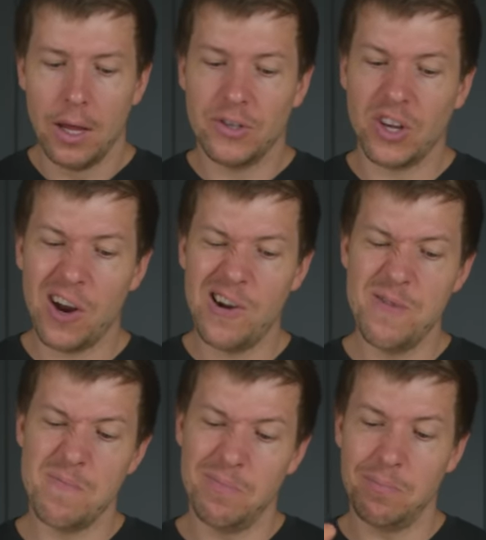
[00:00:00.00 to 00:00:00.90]

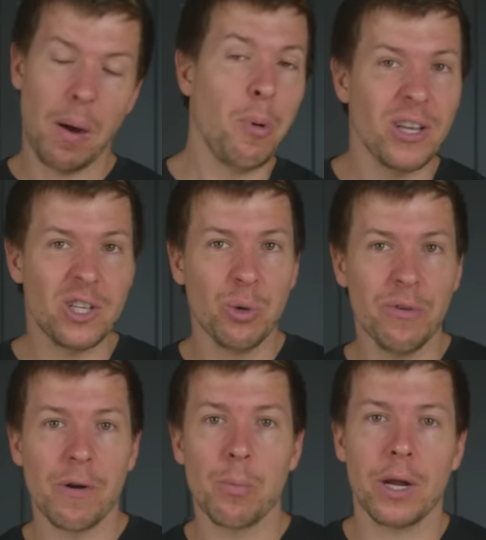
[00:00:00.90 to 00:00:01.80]
So by putting
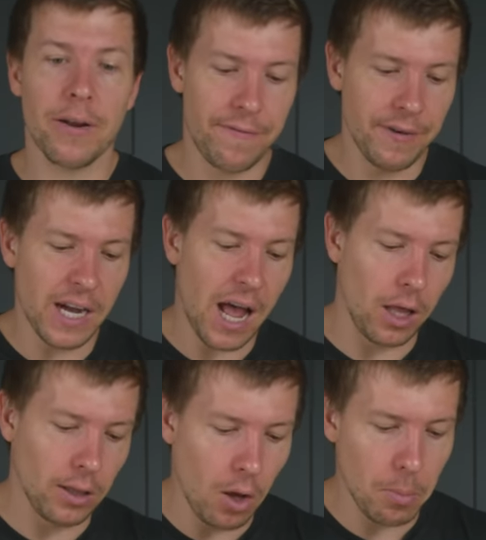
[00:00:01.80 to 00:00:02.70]
two of them, we're gonna fill out
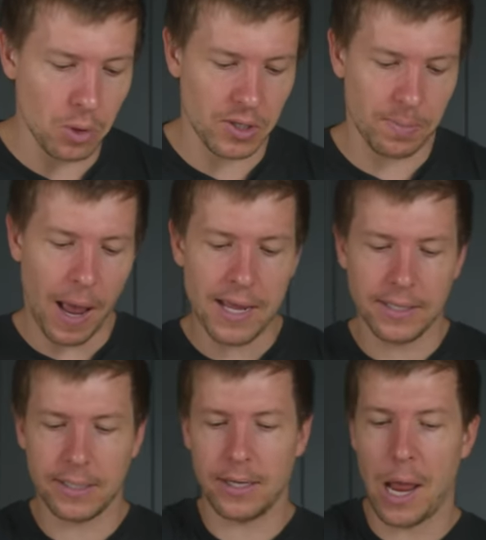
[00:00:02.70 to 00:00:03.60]
a lot more
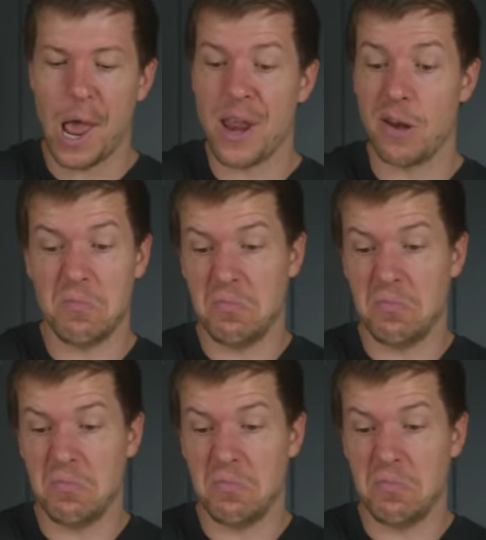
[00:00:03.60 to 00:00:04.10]
space and